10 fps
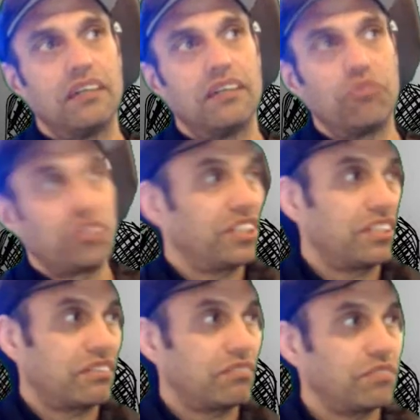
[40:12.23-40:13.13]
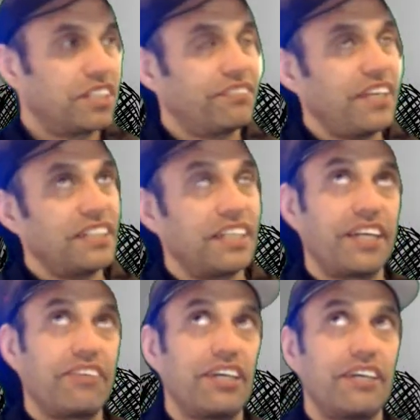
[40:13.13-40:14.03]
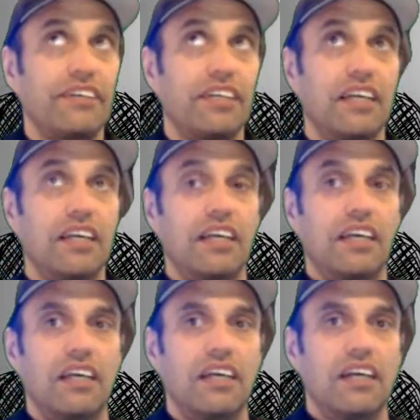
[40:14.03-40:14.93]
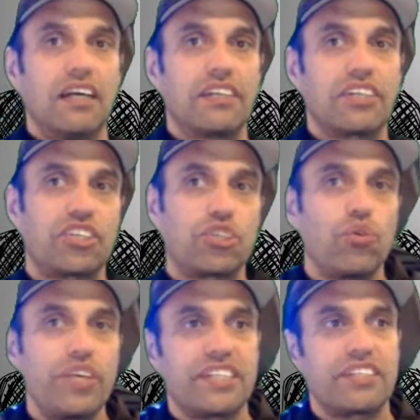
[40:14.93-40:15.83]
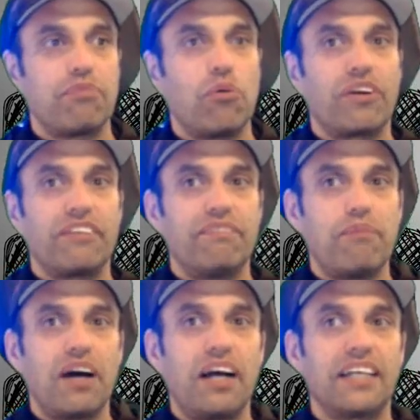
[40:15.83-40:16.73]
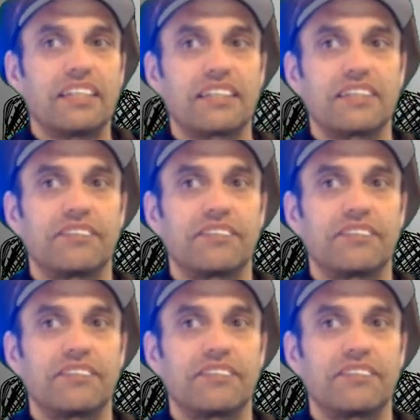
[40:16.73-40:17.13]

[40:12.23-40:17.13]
Which is fascinating, right? So choice supportive bias